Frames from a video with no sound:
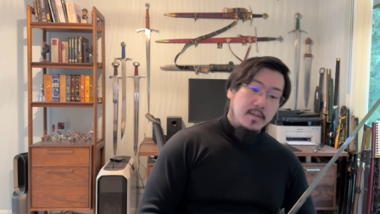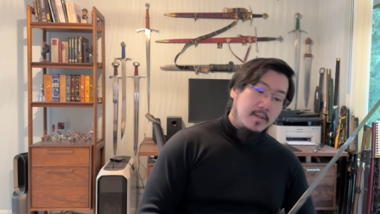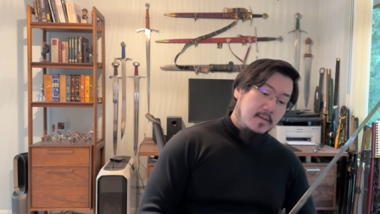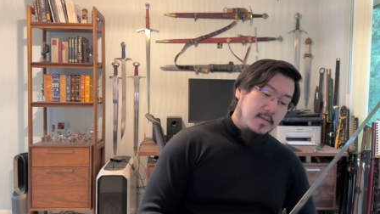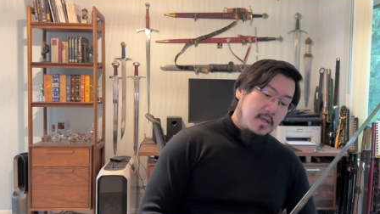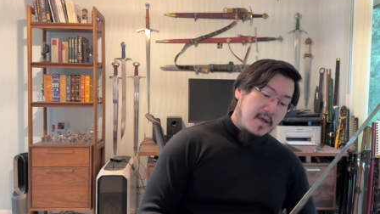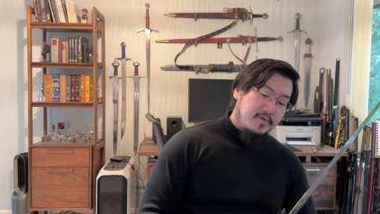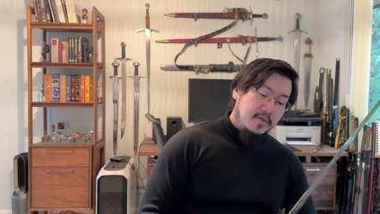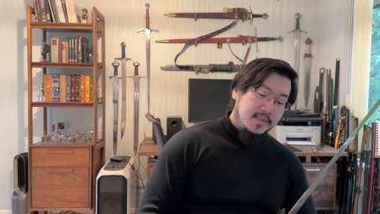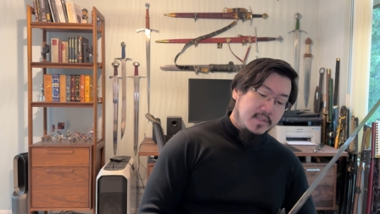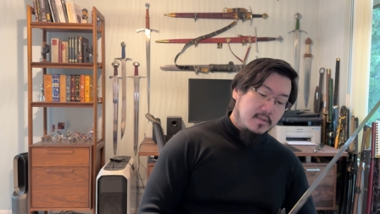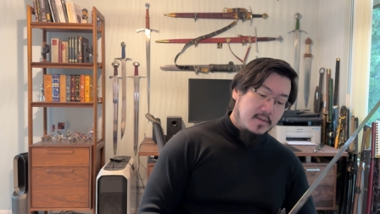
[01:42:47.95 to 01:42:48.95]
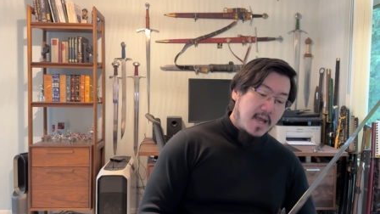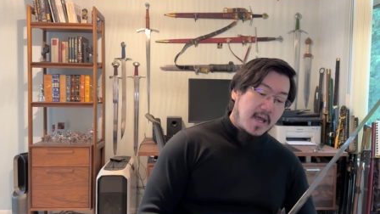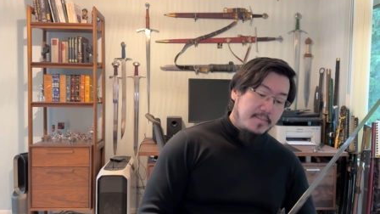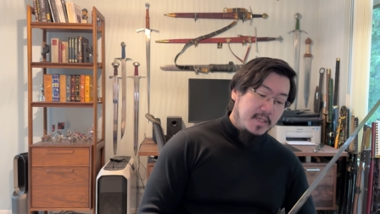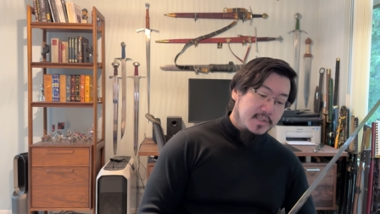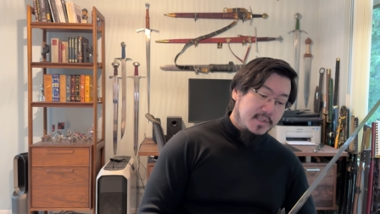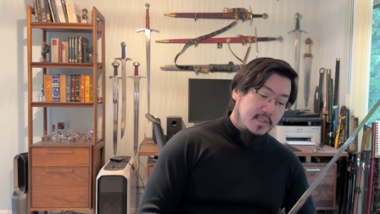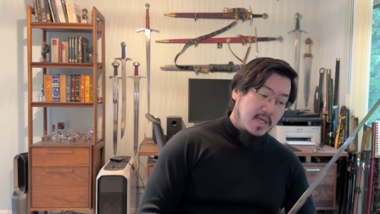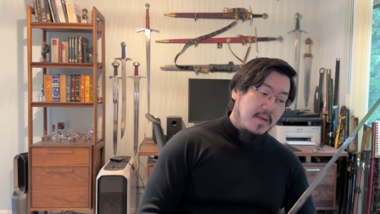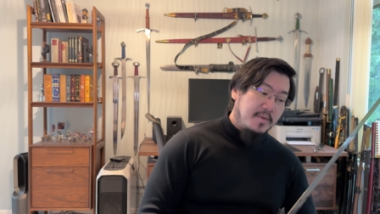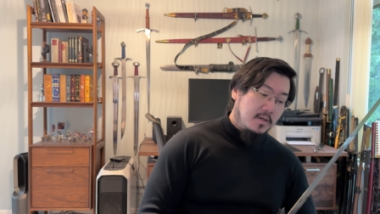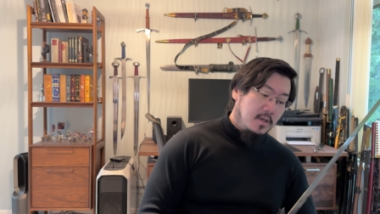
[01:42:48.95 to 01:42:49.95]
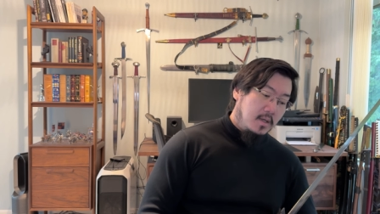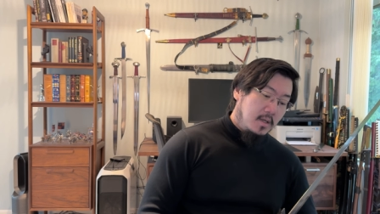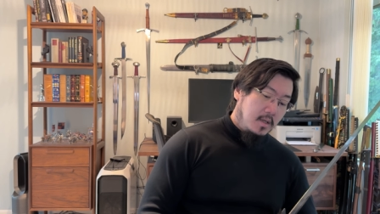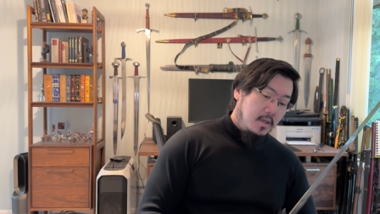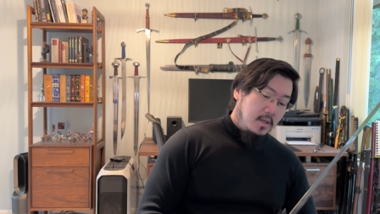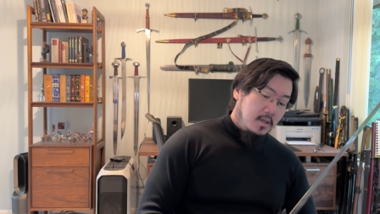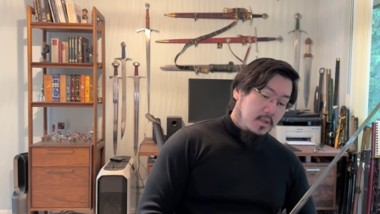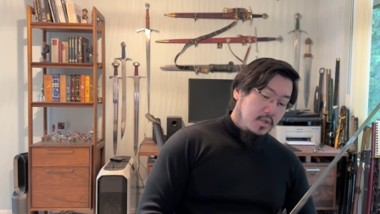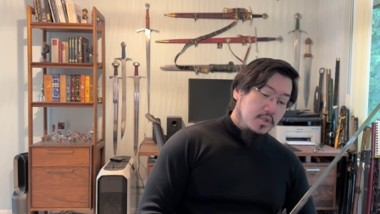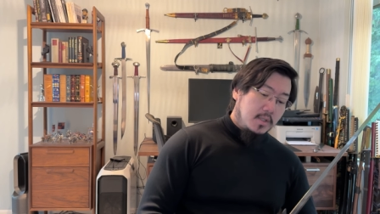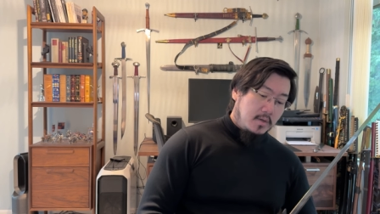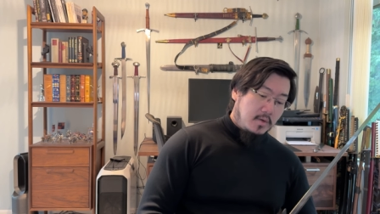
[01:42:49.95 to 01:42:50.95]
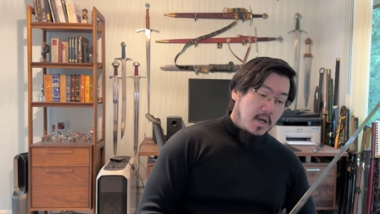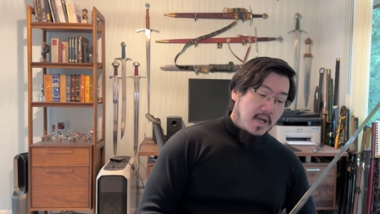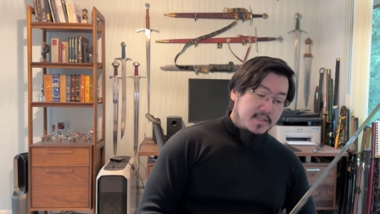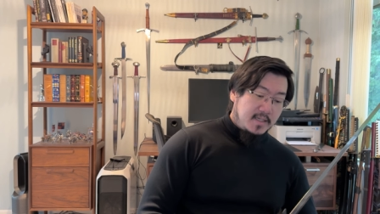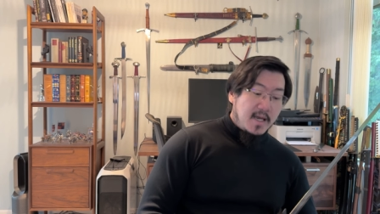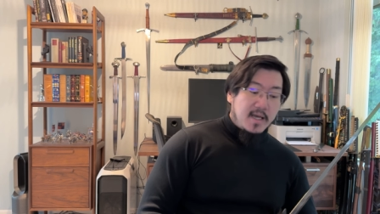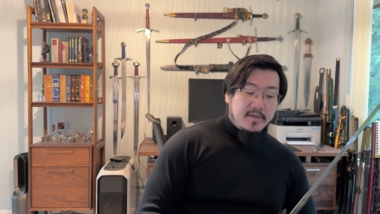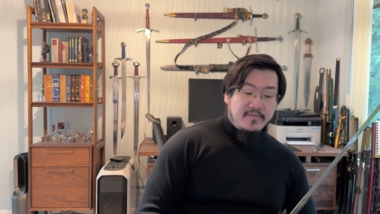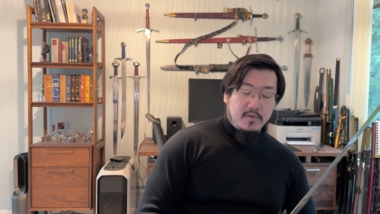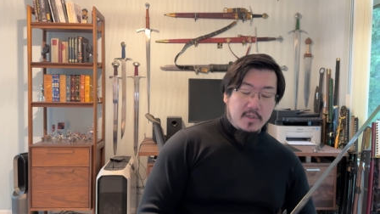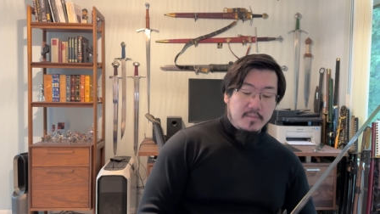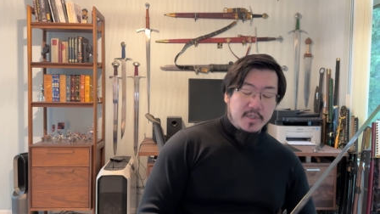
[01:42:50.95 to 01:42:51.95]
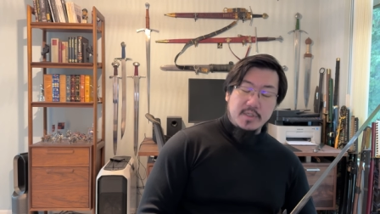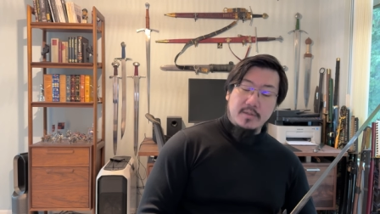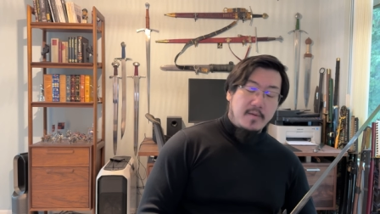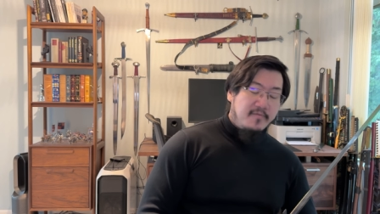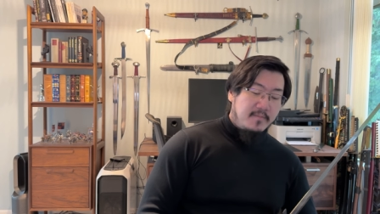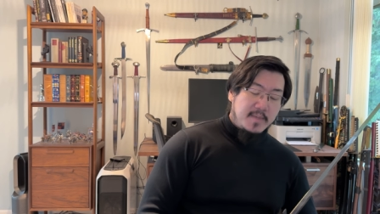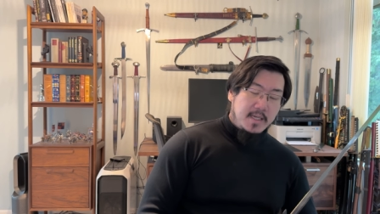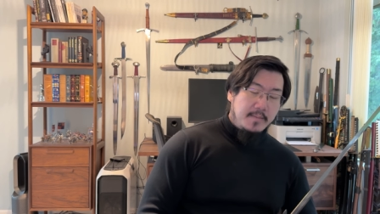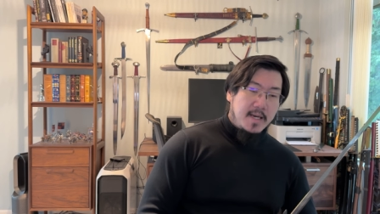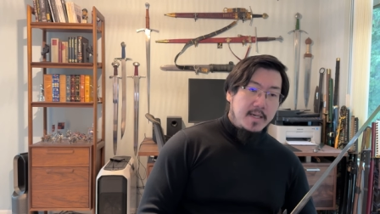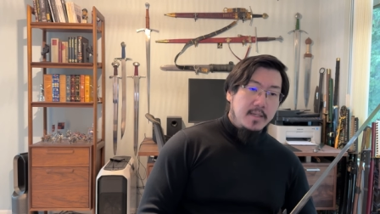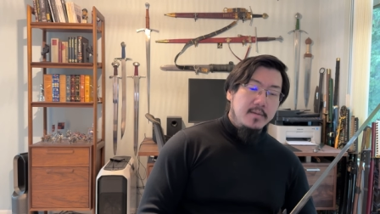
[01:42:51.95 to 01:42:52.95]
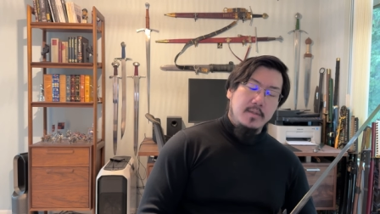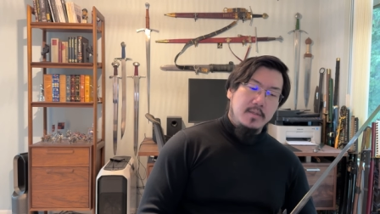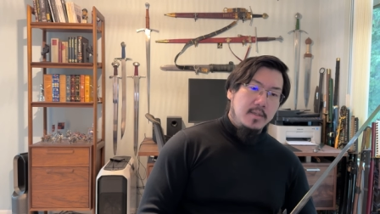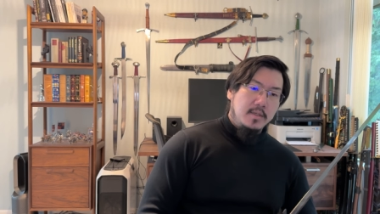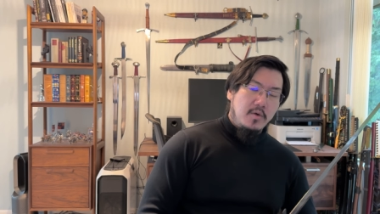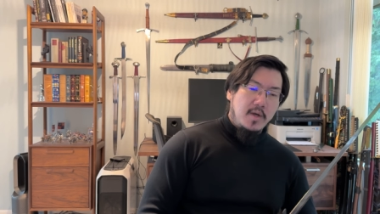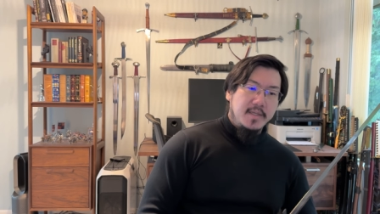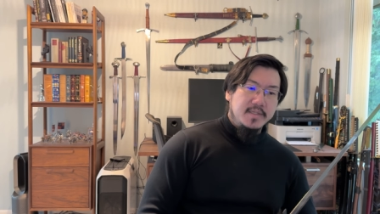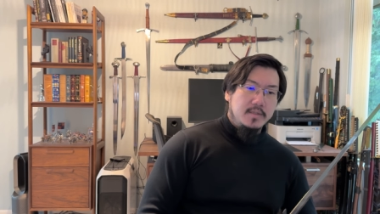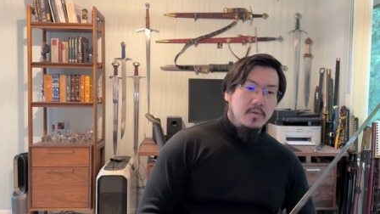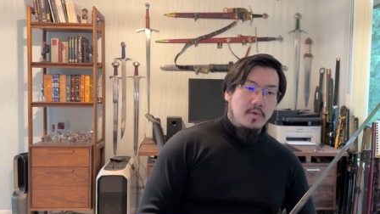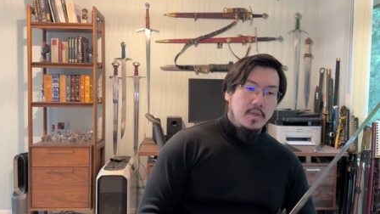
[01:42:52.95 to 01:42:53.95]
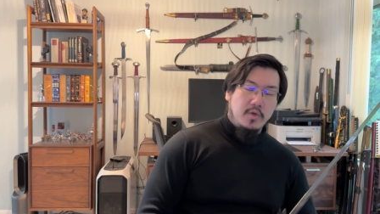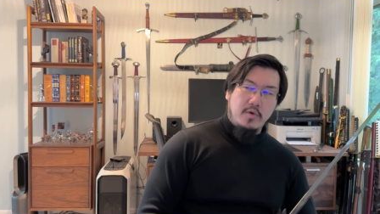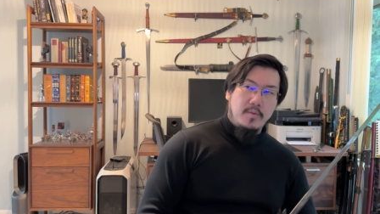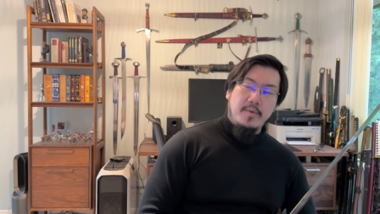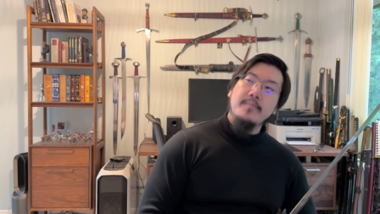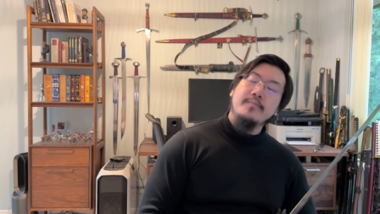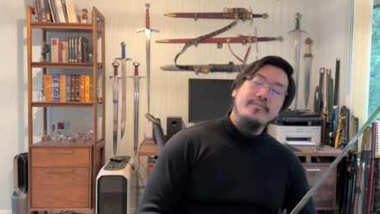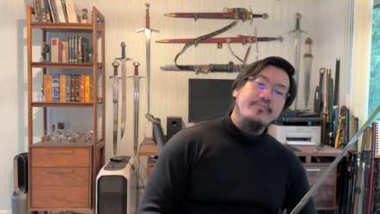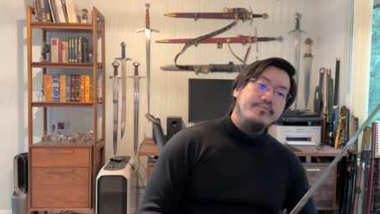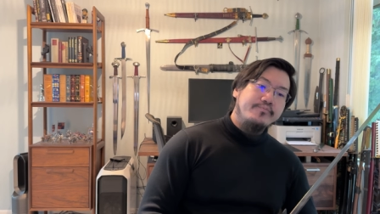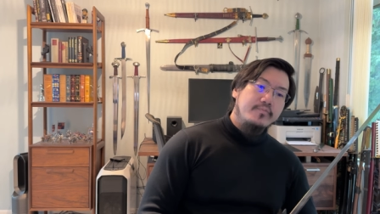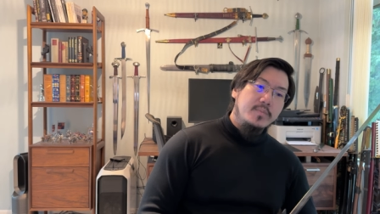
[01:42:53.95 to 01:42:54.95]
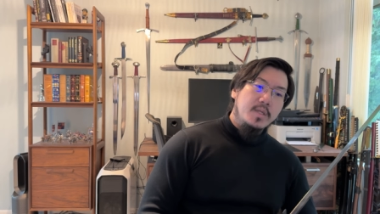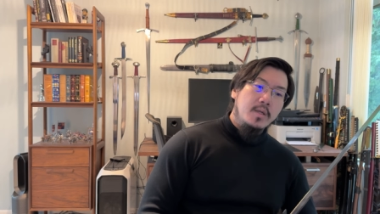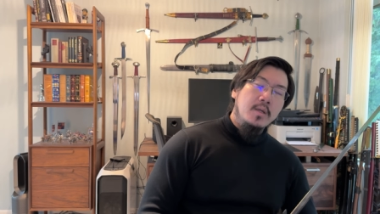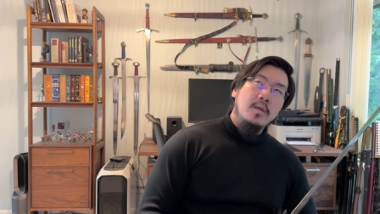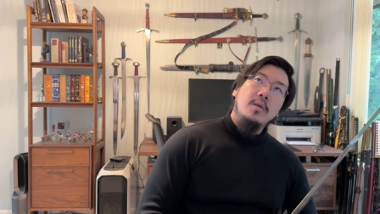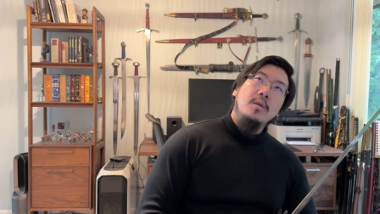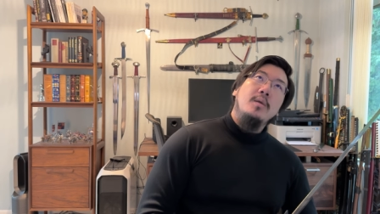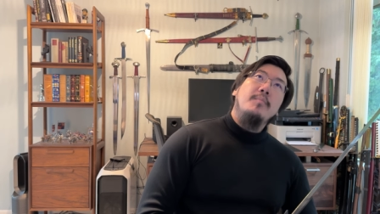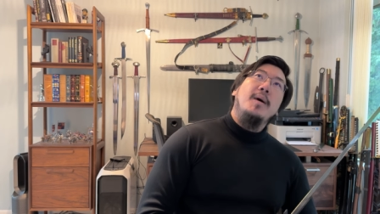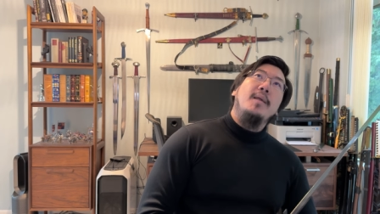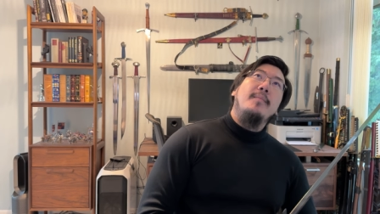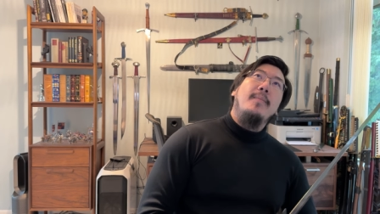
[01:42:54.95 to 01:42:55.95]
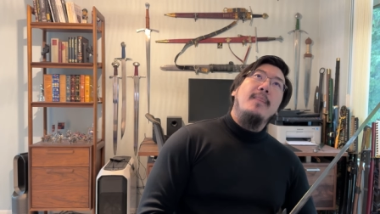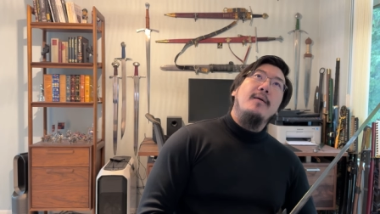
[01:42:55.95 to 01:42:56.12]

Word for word: And you have to consider that because the scabbard usually will cost a lot if you commission them from anybody in the US or Europe. But